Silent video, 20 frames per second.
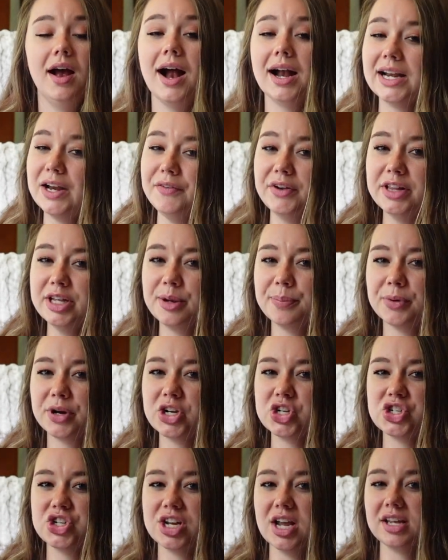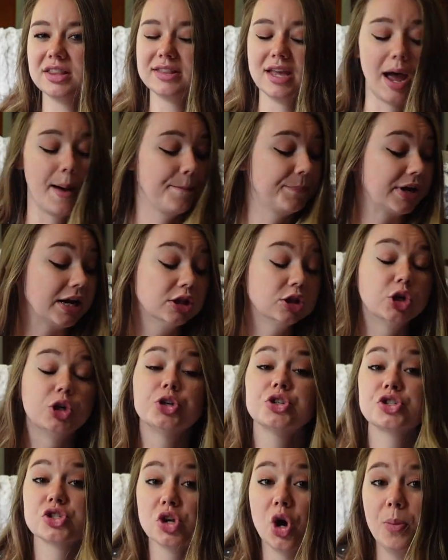And I really appreciate that. But I
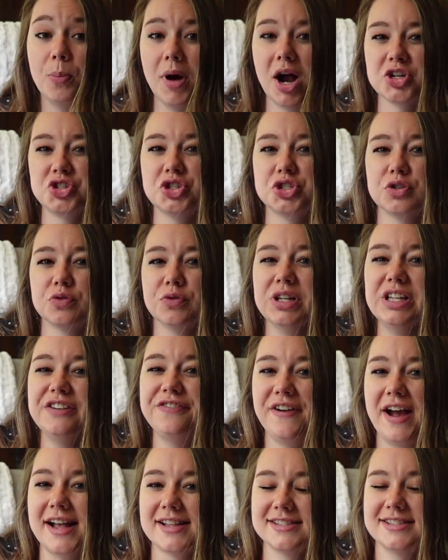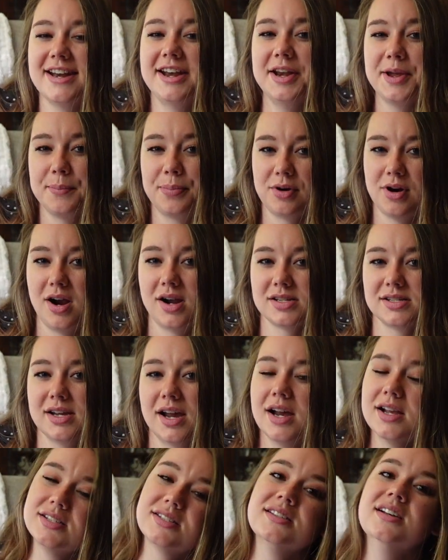learned so much. It's a really fascinating
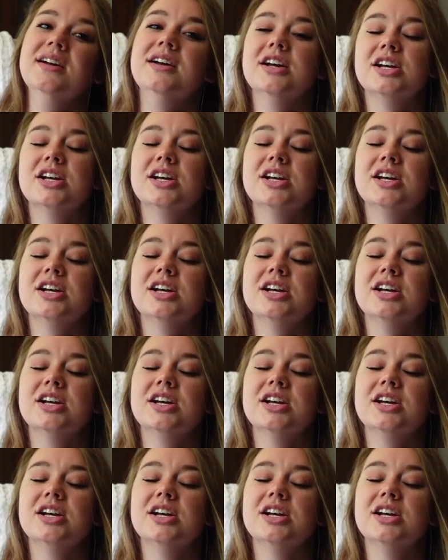process.